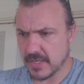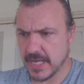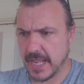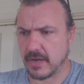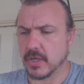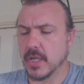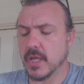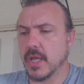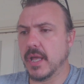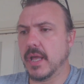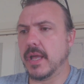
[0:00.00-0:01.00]
Now,
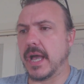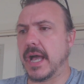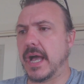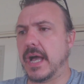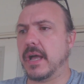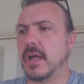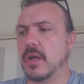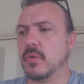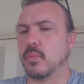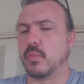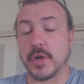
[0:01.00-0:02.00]

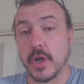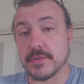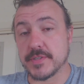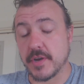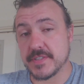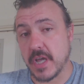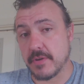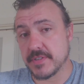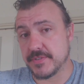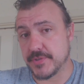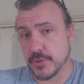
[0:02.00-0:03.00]
what ozone is going
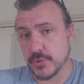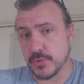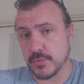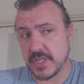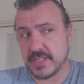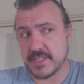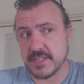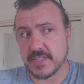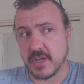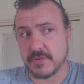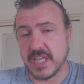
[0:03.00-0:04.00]
to do is it is
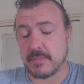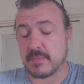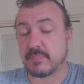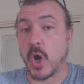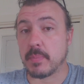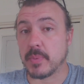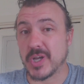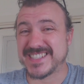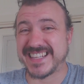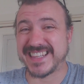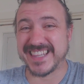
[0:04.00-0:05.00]
going to keep your
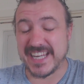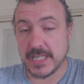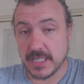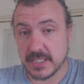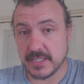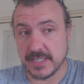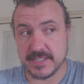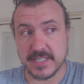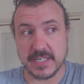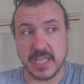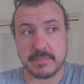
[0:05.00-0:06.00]
pipelines cleaner, it is
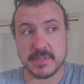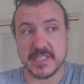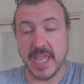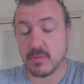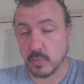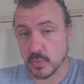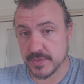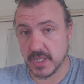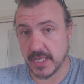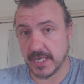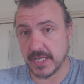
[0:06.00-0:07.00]
going to keep your tank walls
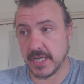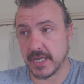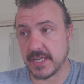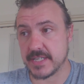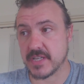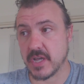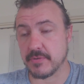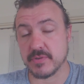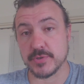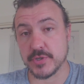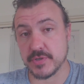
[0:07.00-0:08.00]
cleaner, it's going
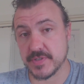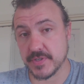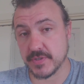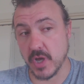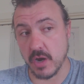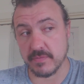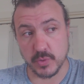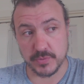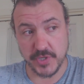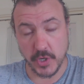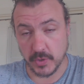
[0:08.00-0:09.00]
to reduce the
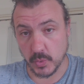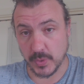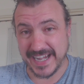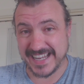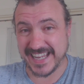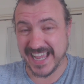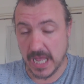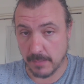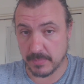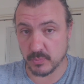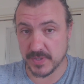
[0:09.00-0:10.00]
overall total organic
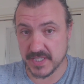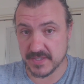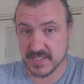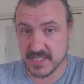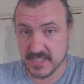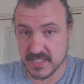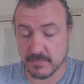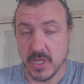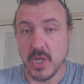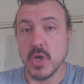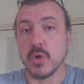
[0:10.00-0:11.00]
carbon within the system,
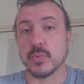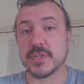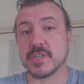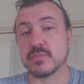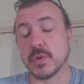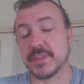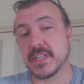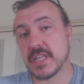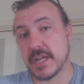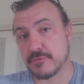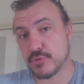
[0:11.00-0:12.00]
which is what
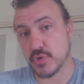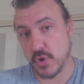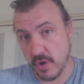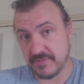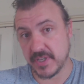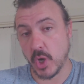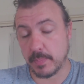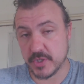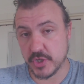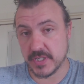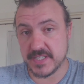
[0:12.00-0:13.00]
these heterotrophic
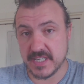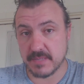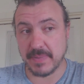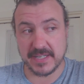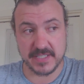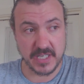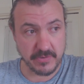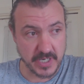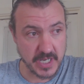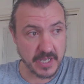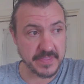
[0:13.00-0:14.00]
opportunistic
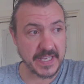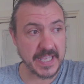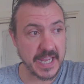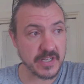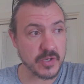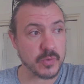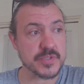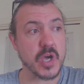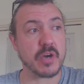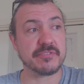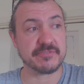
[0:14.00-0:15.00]
bacteria that can cause
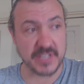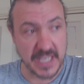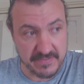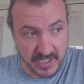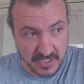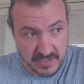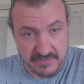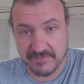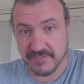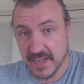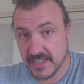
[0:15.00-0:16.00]
off flavour
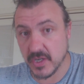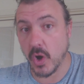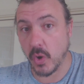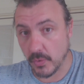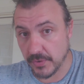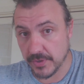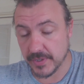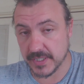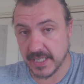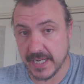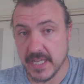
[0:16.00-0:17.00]
feed on.
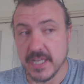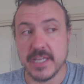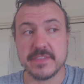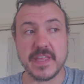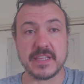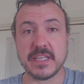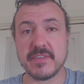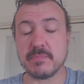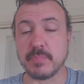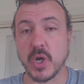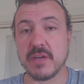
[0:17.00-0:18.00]
Okay, they live
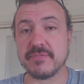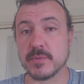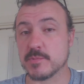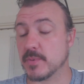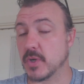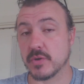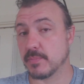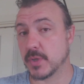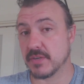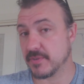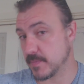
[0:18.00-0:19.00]
in biofilms, but not all
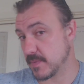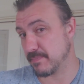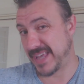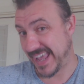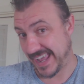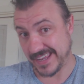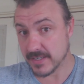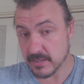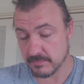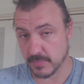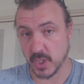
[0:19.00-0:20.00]
biofilms are bad.
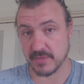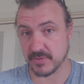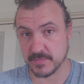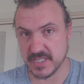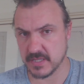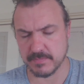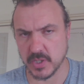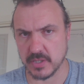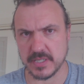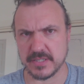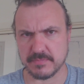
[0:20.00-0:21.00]
Biofilms in
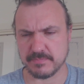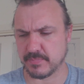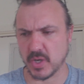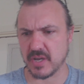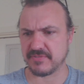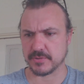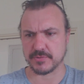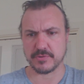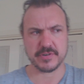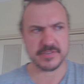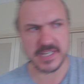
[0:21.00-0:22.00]
the biofilter
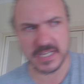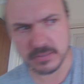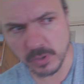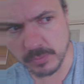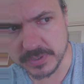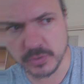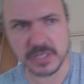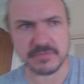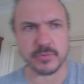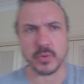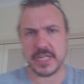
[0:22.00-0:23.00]
are exactly what we're looking
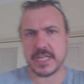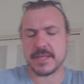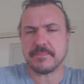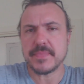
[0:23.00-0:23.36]
for here.